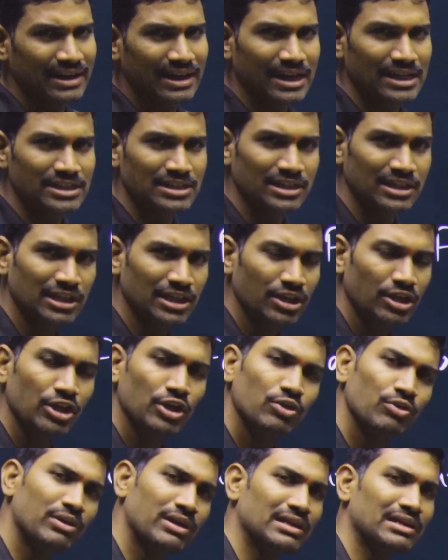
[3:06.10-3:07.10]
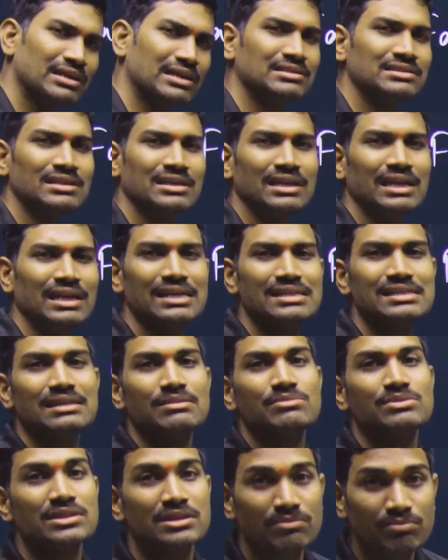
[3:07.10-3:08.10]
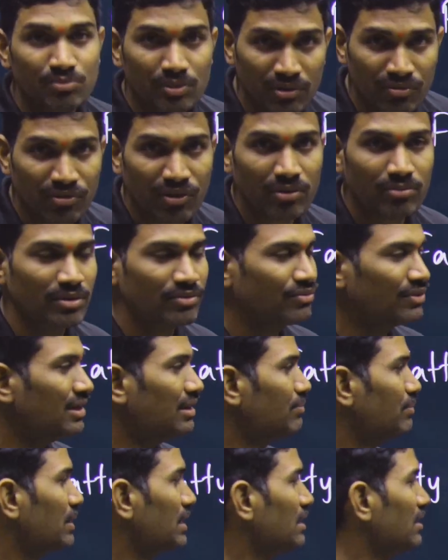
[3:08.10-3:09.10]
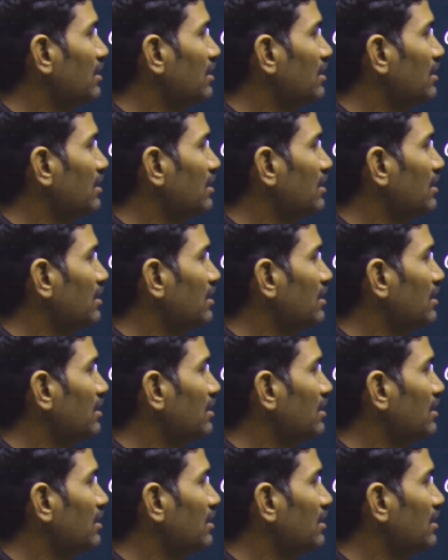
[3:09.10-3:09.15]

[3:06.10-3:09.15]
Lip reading: acid you can consider as some simple form of a lipid.